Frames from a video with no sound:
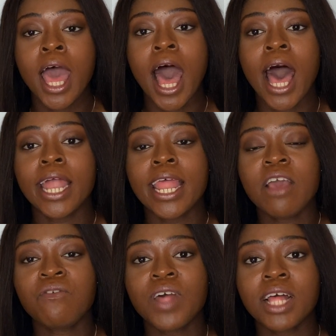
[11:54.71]
And
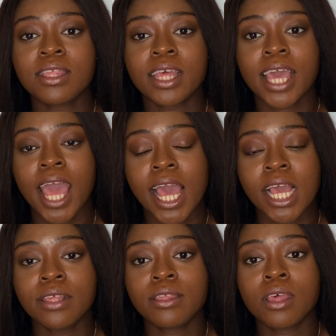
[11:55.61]
if that's the
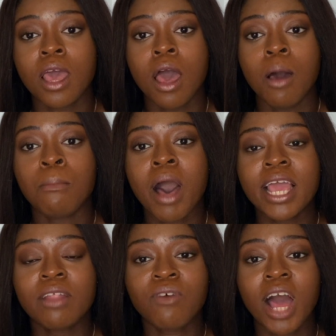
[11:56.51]
case, my
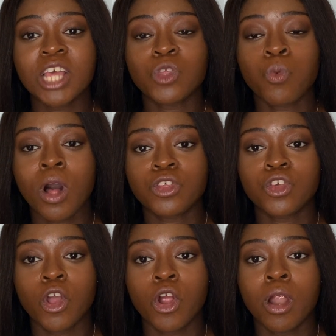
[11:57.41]
advice whilst
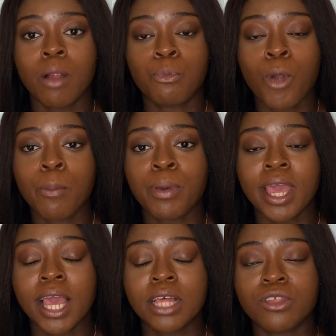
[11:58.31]
you're
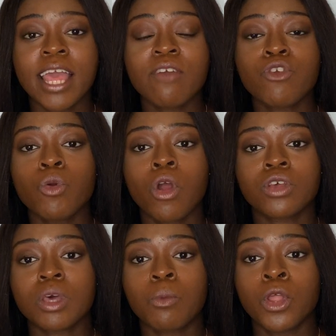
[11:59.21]
prepping is if you are
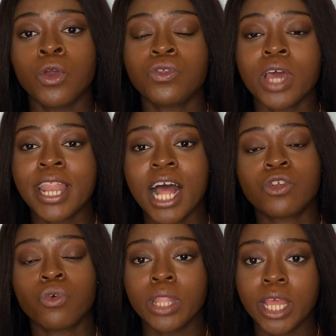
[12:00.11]
someone who's a
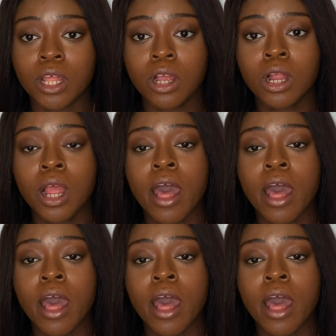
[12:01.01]
natural leader,